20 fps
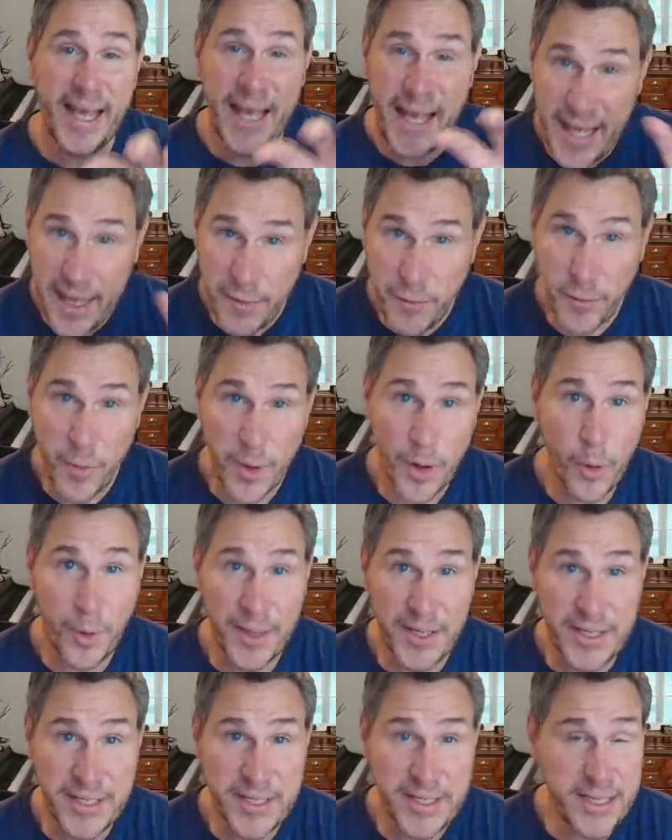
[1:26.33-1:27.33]
if we're going
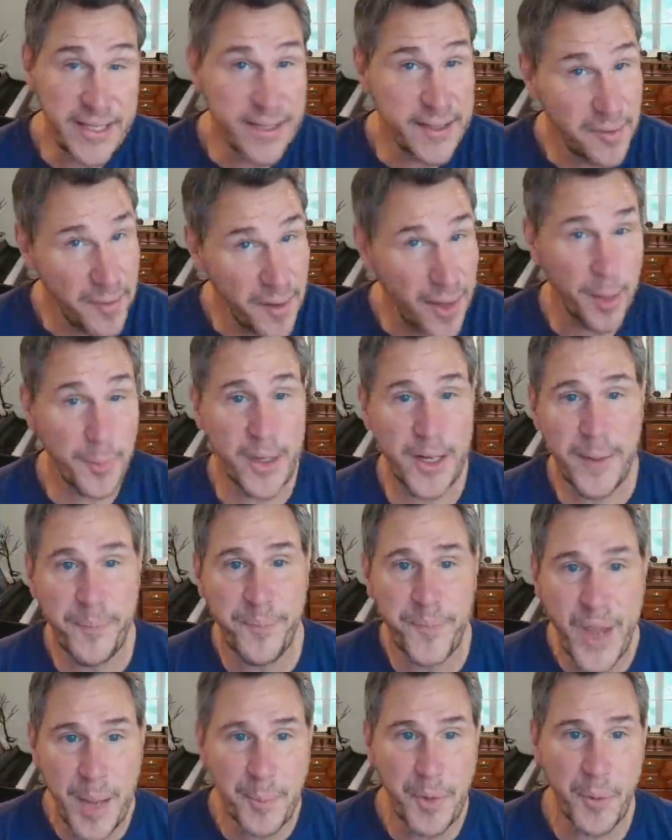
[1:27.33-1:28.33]
to see development,
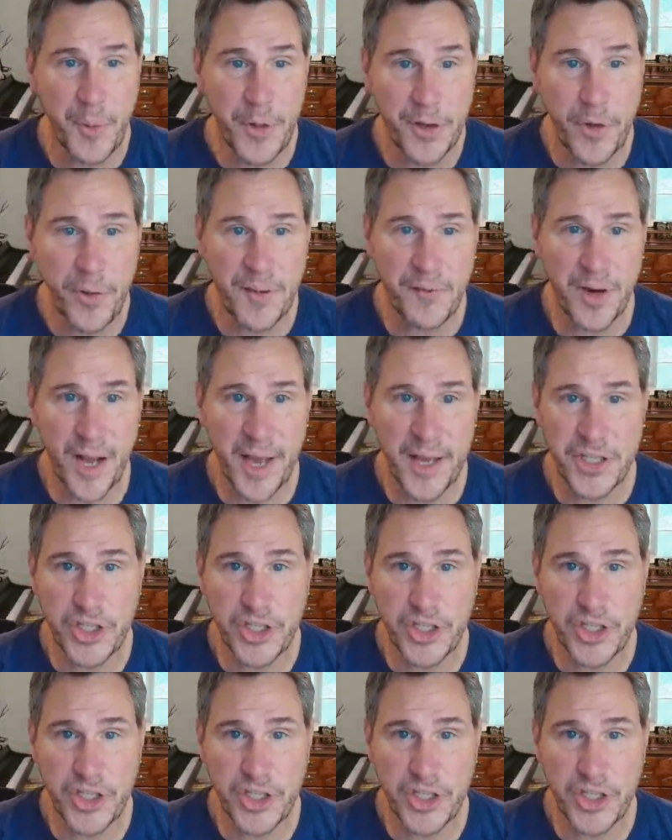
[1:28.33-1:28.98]
but we do have nice